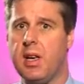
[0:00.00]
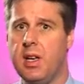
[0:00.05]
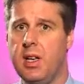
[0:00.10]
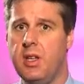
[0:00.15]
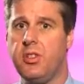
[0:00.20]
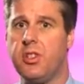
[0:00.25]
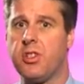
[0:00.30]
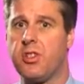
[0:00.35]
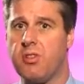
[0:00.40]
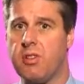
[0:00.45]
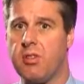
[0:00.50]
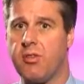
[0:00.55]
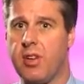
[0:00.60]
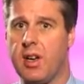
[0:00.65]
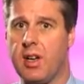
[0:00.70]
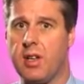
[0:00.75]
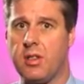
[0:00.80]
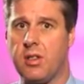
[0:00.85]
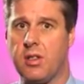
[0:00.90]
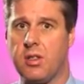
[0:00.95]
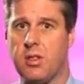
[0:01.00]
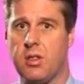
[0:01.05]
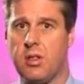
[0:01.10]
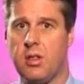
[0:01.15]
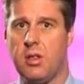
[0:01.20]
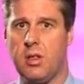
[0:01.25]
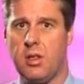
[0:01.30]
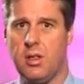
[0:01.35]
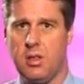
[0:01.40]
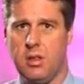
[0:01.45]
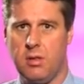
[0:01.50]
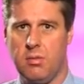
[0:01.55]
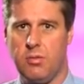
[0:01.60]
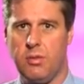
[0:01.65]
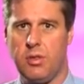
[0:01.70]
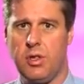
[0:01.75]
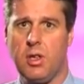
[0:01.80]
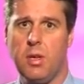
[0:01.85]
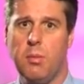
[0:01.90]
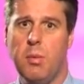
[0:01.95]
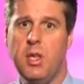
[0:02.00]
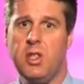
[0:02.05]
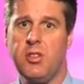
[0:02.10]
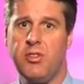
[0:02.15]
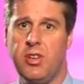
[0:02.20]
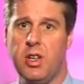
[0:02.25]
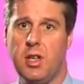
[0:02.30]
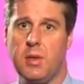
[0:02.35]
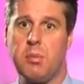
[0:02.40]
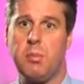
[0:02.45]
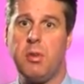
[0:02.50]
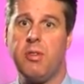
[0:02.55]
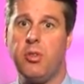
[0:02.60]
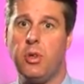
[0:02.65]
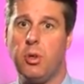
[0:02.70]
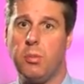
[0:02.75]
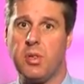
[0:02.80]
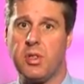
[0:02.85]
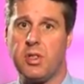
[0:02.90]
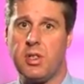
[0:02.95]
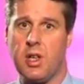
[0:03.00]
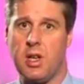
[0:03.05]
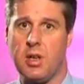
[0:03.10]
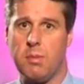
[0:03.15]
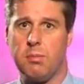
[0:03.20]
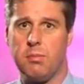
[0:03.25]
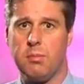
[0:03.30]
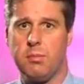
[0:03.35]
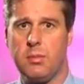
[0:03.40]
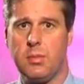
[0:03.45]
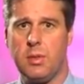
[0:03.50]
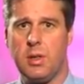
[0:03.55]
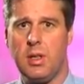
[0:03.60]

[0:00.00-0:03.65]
by industry factors, so that most firms perform the same?